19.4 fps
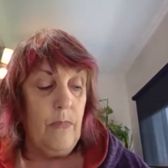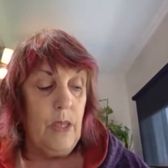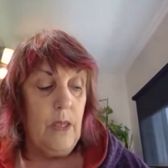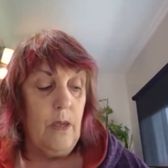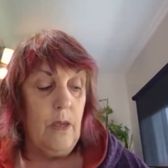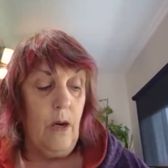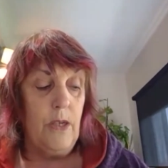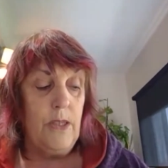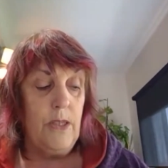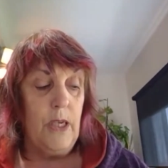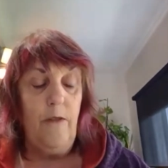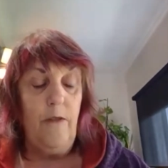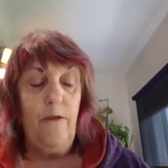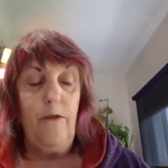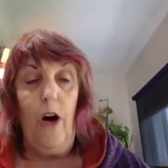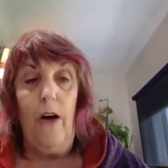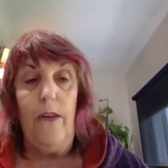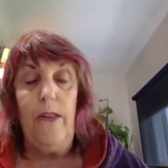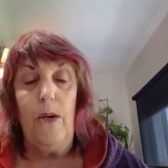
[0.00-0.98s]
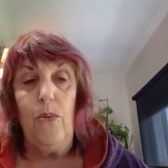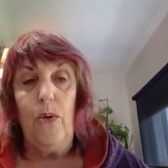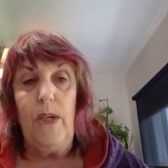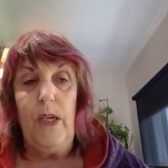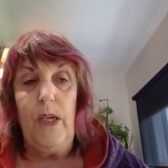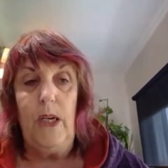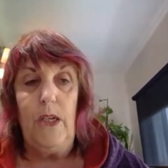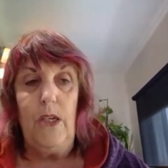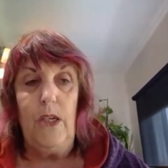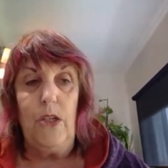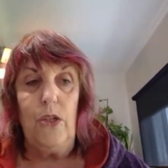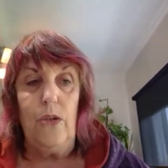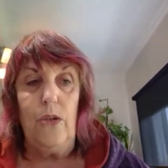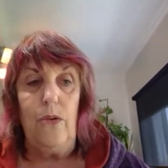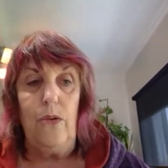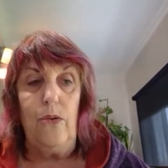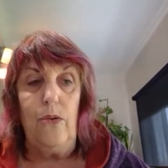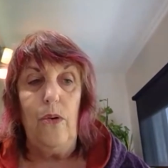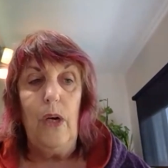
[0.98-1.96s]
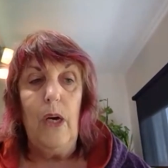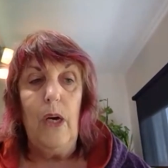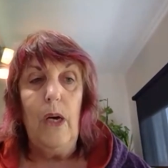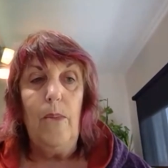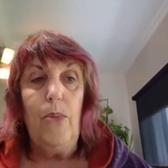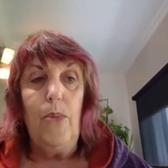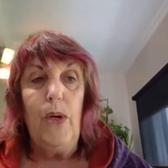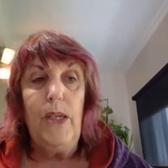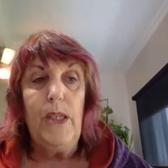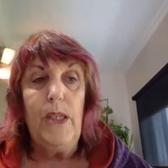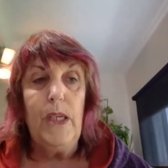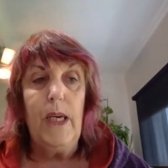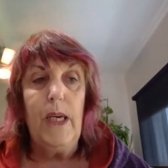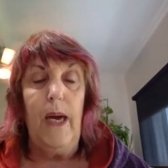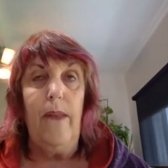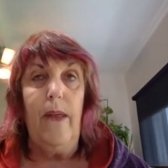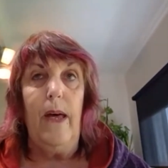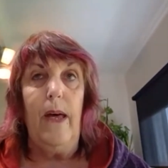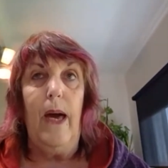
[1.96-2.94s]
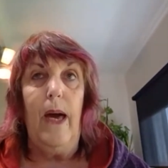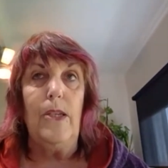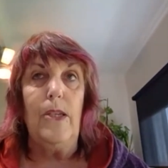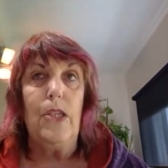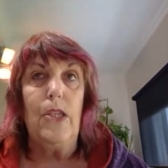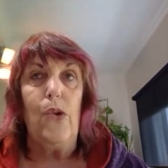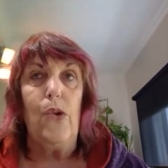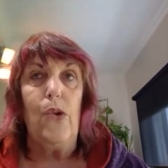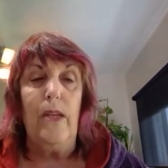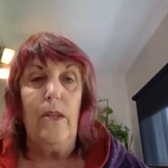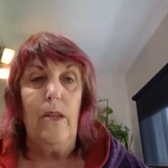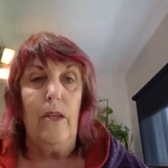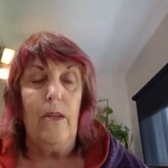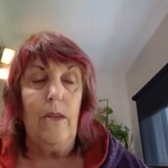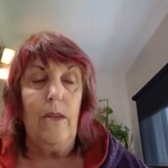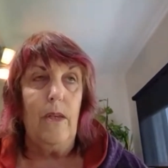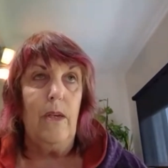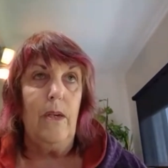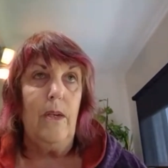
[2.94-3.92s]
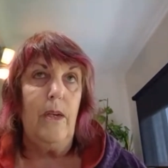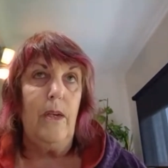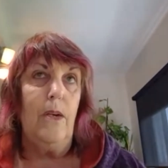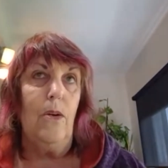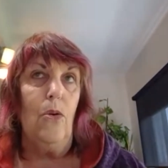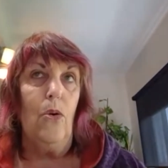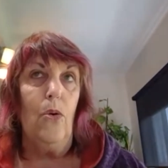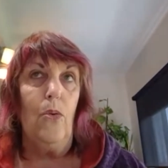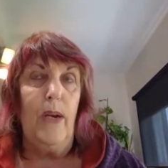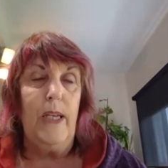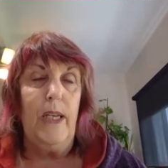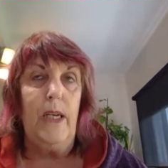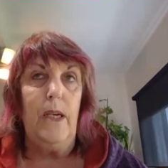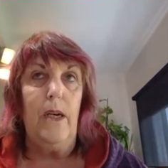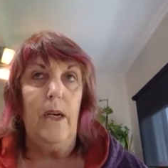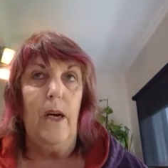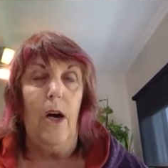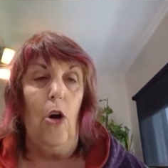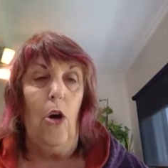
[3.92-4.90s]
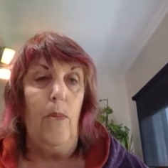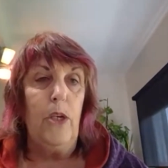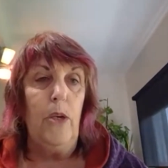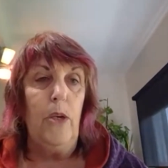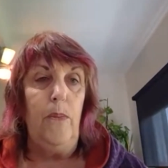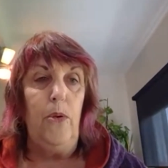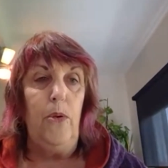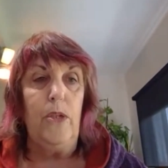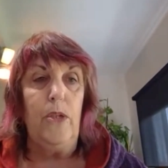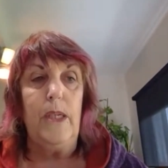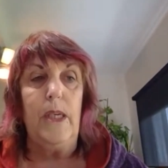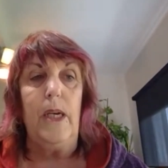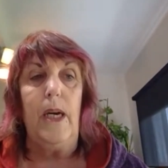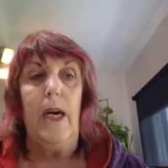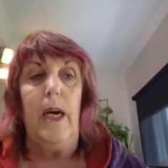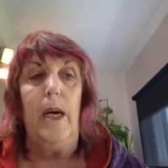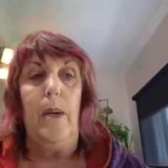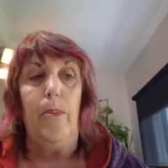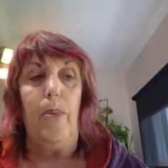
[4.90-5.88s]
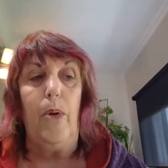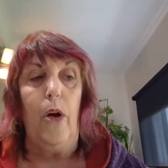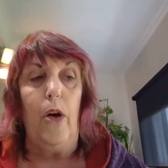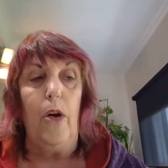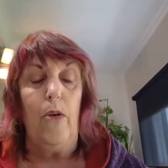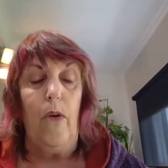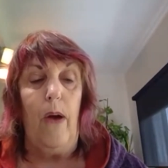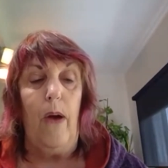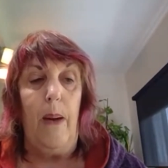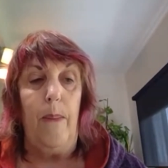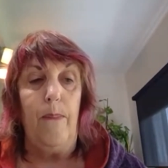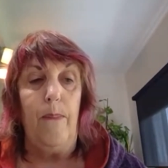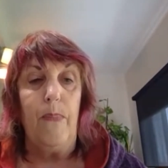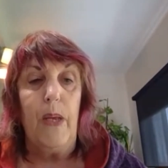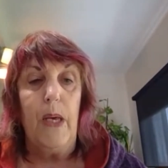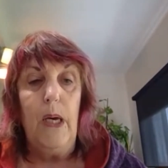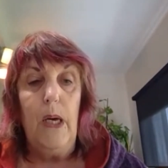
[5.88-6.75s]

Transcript: identified that we needed to bring together and strengthen the already home and community care program.